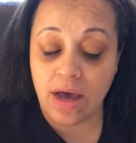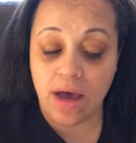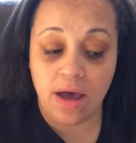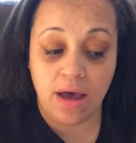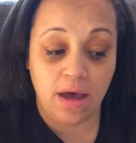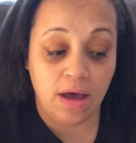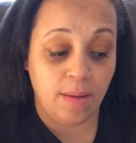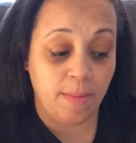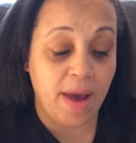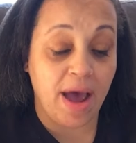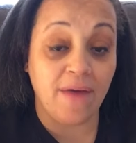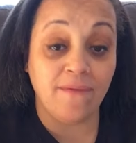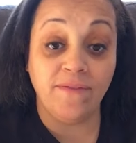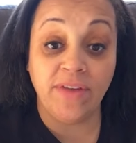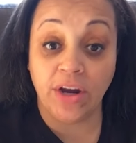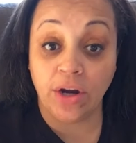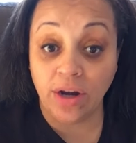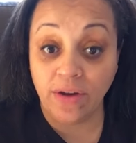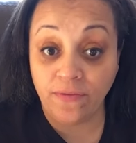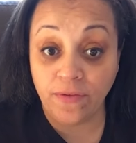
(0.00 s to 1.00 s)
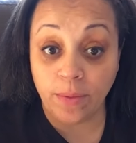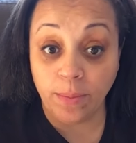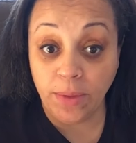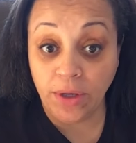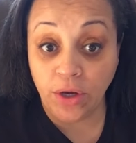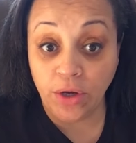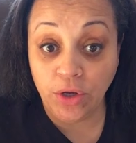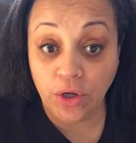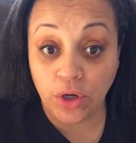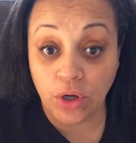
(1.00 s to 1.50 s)
I'm very
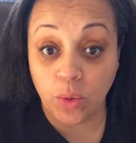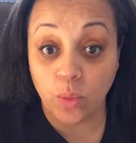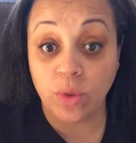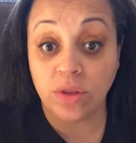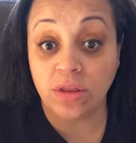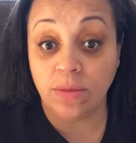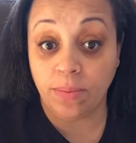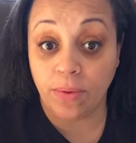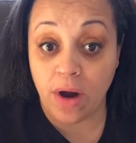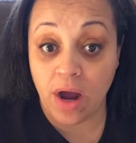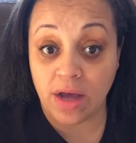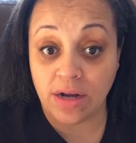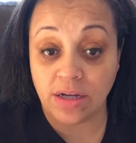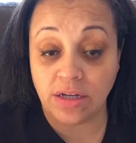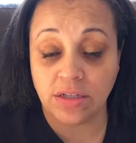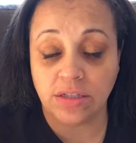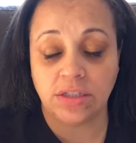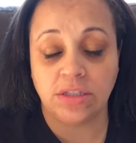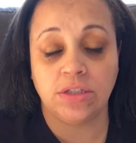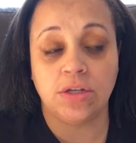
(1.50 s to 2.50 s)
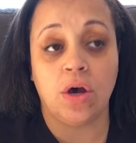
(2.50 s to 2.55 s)
familiar with the products,